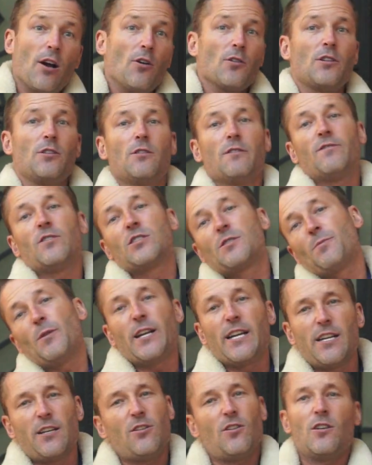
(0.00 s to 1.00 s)
oh, universe,
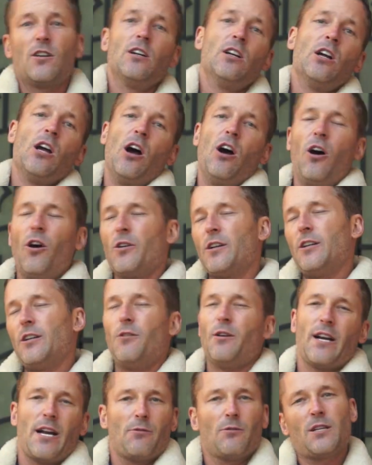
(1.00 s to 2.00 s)
bring it, or, oh, you know
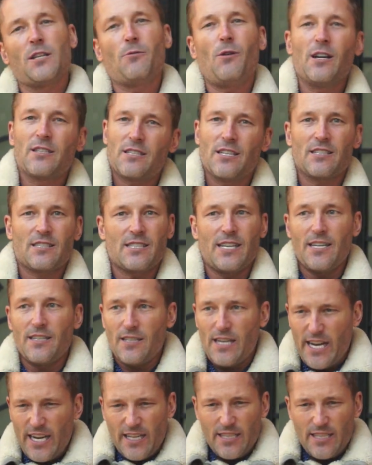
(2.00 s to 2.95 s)
what, I really want this, and